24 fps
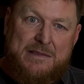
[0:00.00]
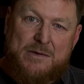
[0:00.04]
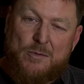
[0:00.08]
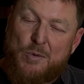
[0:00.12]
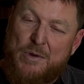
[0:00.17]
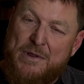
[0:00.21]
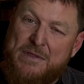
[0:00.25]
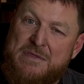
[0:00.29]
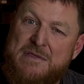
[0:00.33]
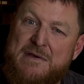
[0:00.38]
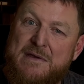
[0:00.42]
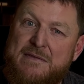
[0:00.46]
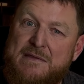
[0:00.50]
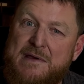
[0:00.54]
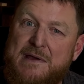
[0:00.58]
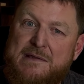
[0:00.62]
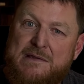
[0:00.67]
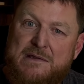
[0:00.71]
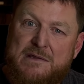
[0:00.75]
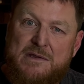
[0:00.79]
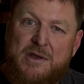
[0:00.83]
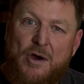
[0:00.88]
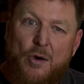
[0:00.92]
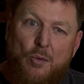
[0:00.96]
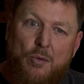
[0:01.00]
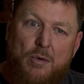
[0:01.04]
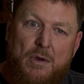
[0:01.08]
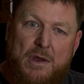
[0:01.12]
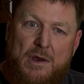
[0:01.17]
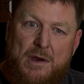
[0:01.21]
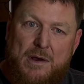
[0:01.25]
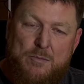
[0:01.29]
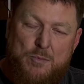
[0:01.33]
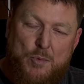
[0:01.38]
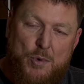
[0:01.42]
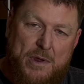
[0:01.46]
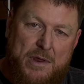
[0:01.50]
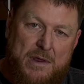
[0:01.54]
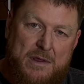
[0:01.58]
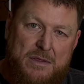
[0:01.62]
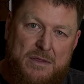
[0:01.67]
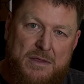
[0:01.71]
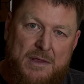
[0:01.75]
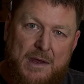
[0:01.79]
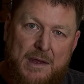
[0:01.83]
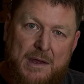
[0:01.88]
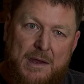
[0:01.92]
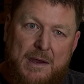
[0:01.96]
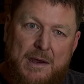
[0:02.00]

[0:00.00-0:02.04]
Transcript: The one thing they don't come with